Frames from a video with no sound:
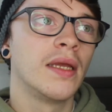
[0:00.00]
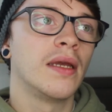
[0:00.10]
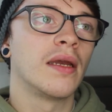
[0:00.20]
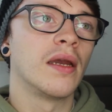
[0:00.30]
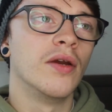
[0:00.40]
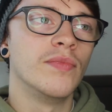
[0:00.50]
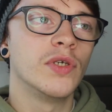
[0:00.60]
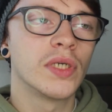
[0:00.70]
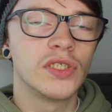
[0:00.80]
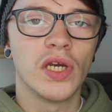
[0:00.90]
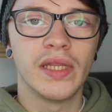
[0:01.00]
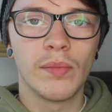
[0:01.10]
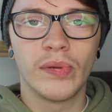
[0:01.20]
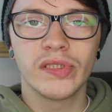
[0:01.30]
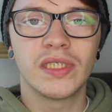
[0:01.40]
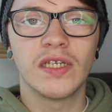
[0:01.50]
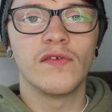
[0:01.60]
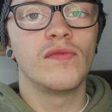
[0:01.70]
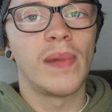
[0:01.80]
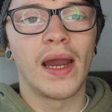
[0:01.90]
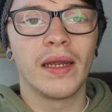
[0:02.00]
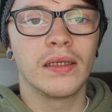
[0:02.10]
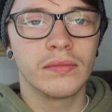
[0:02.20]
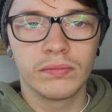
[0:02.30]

You can turn that positive by,